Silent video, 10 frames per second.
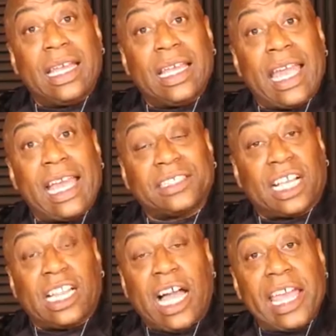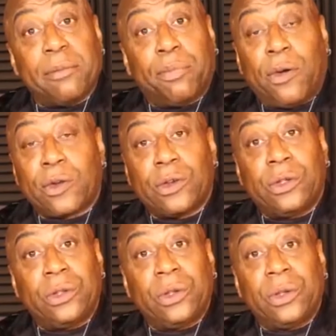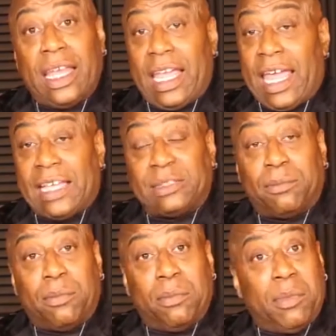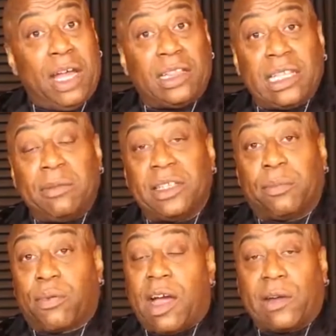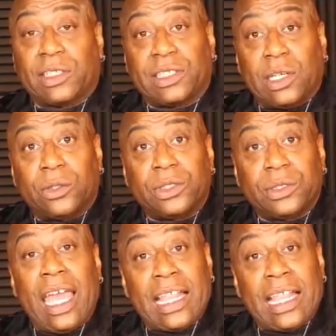It has a client portal. It has unlimited progress notes.